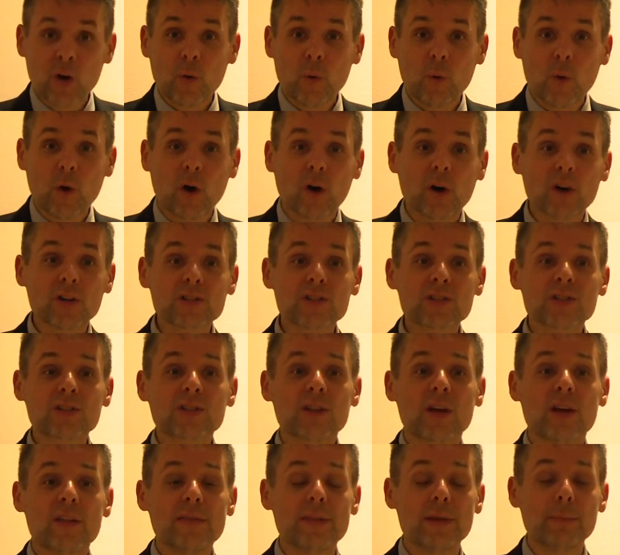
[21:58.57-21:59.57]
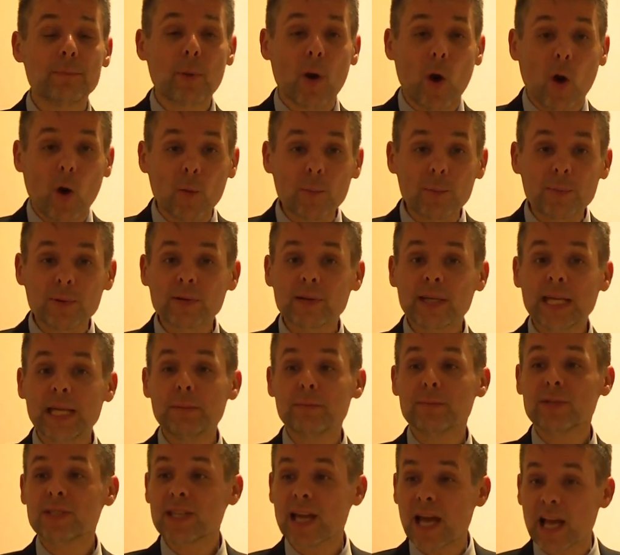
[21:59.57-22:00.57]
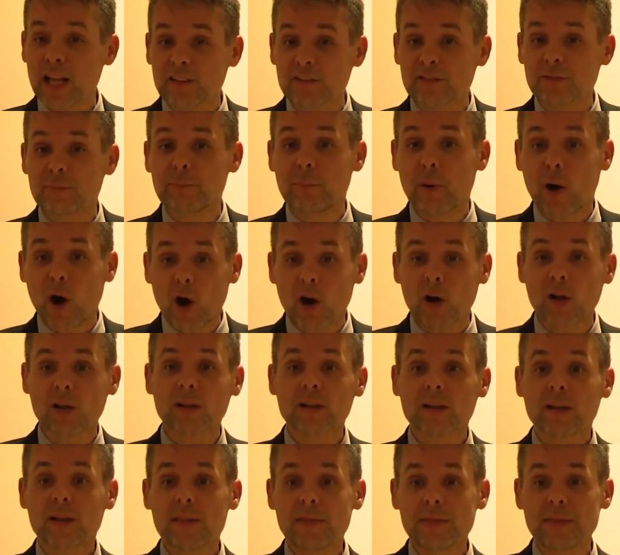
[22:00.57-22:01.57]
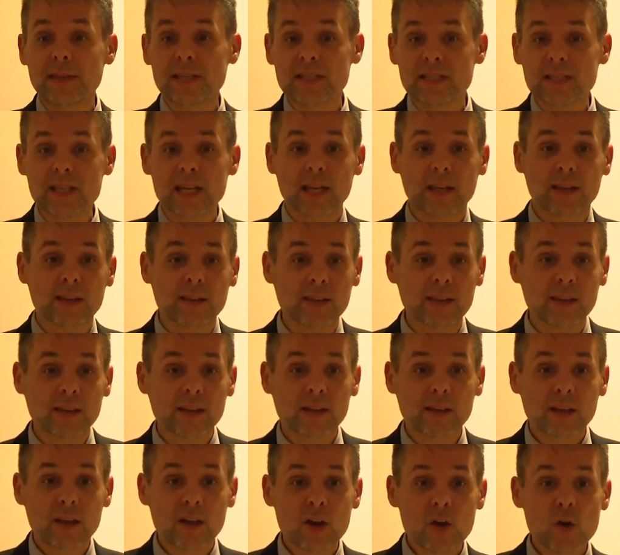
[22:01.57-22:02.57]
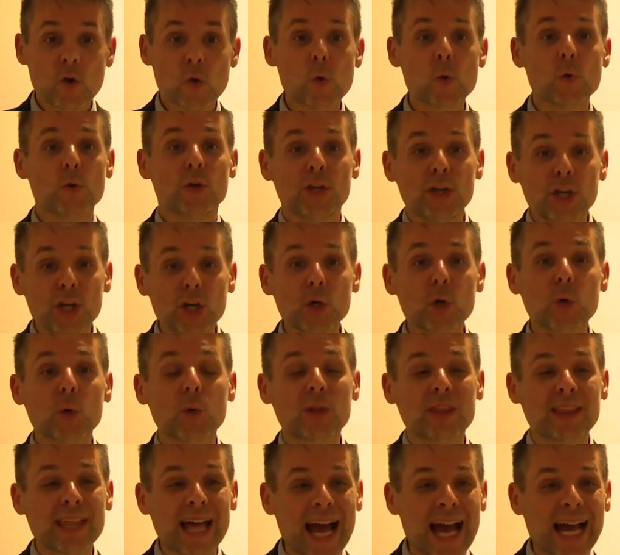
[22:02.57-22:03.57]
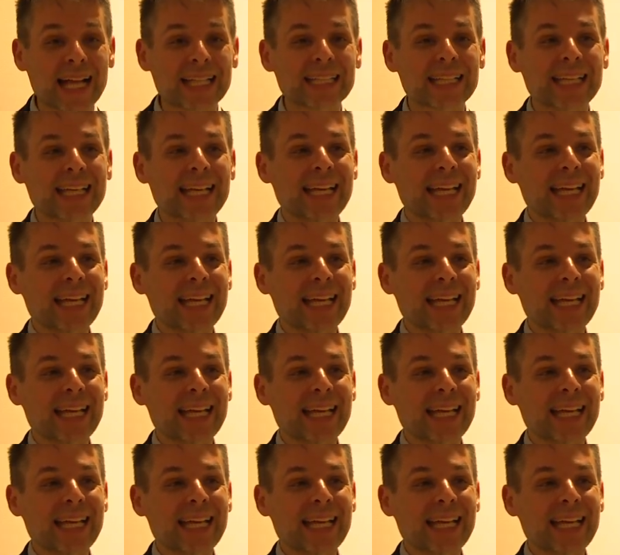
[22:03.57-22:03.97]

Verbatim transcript: was the Pope himself, Paul VI, who knew that